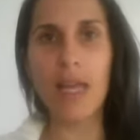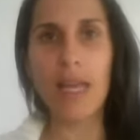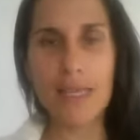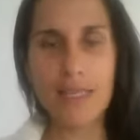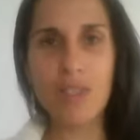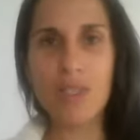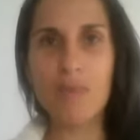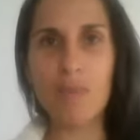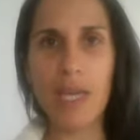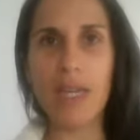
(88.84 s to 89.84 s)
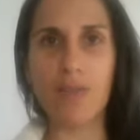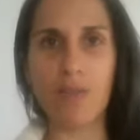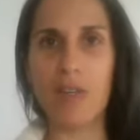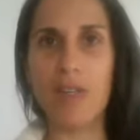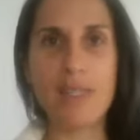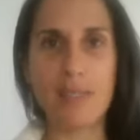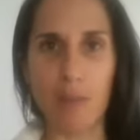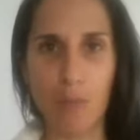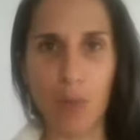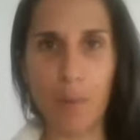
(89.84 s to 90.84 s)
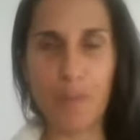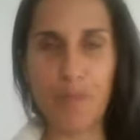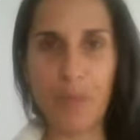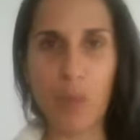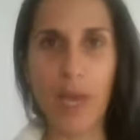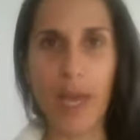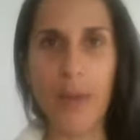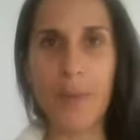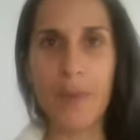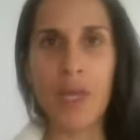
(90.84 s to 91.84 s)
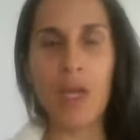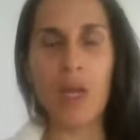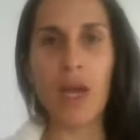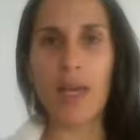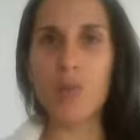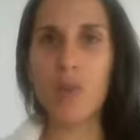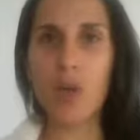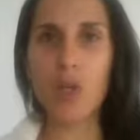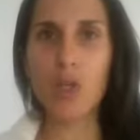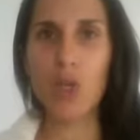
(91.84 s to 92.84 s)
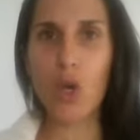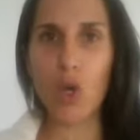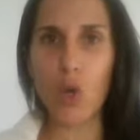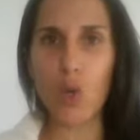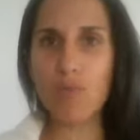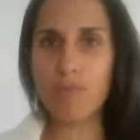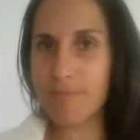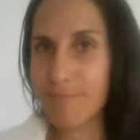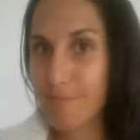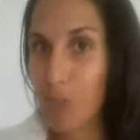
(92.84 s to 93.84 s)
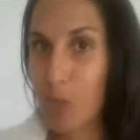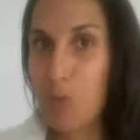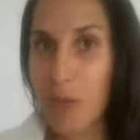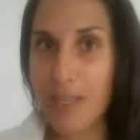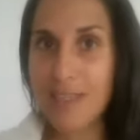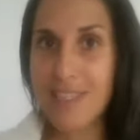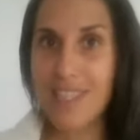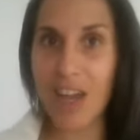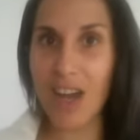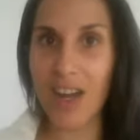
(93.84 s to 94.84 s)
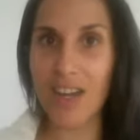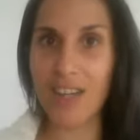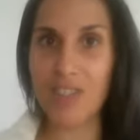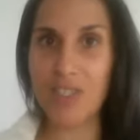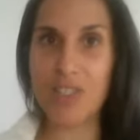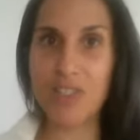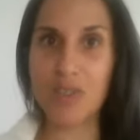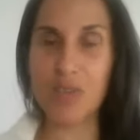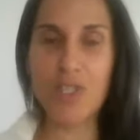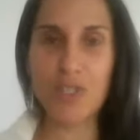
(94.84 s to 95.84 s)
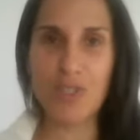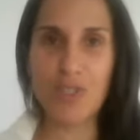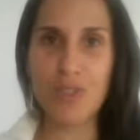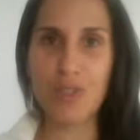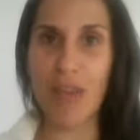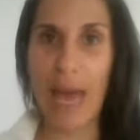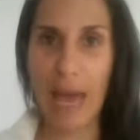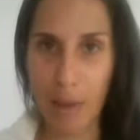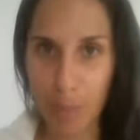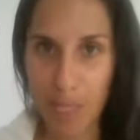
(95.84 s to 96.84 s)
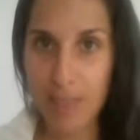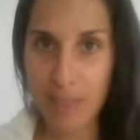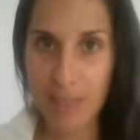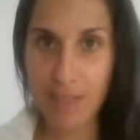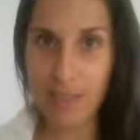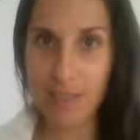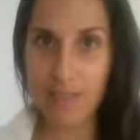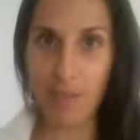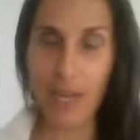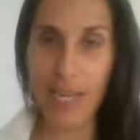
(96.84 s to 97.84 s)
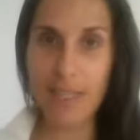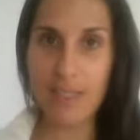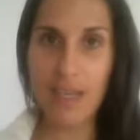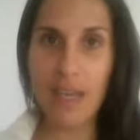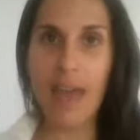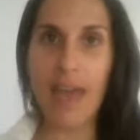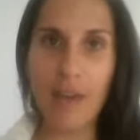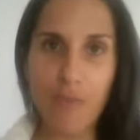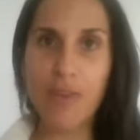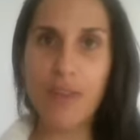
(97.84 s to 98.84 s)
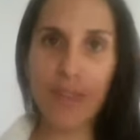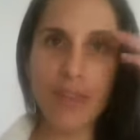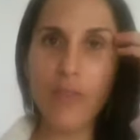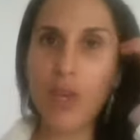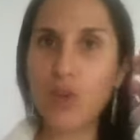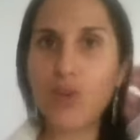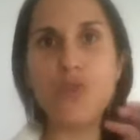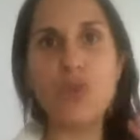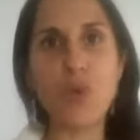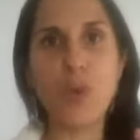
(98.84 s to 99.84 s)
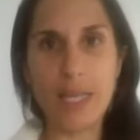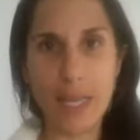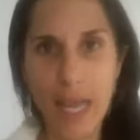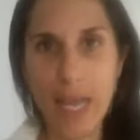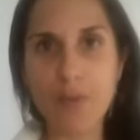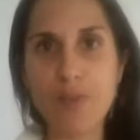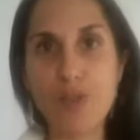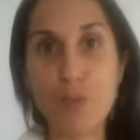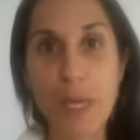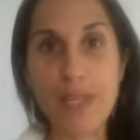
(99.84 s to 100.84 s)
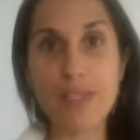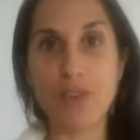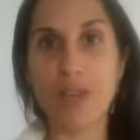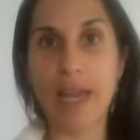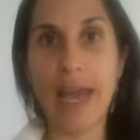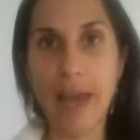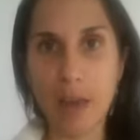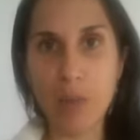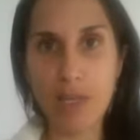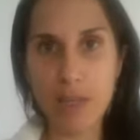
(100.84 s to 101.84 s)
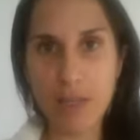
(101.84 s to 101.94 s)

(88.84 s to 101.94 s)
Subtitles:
let's just make it very simple. Okay, as we all know, humans are just creatures of habit, right? Everything that you do in life is based on habit.